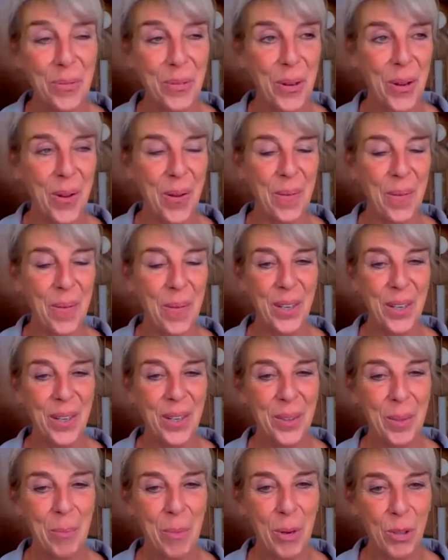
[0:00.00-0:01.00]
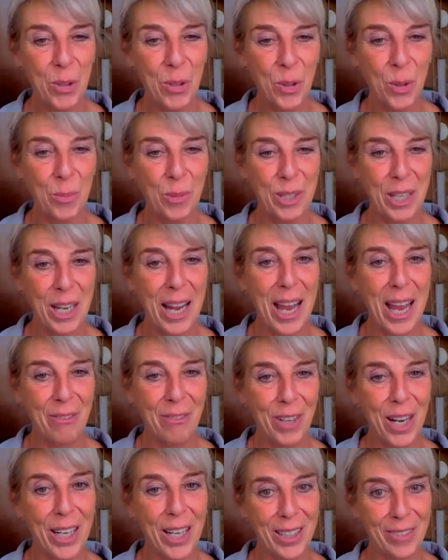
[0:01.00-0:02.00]
the mushrooms. They have
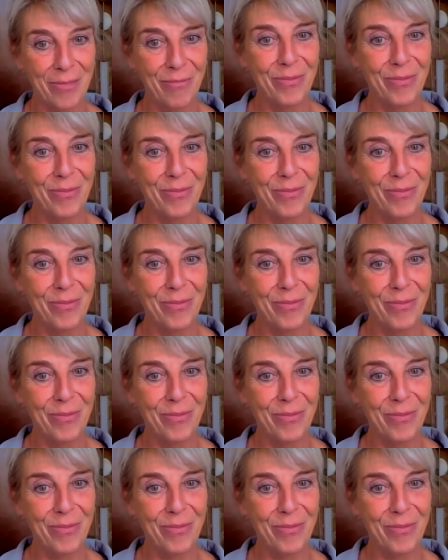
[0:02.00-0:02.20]
like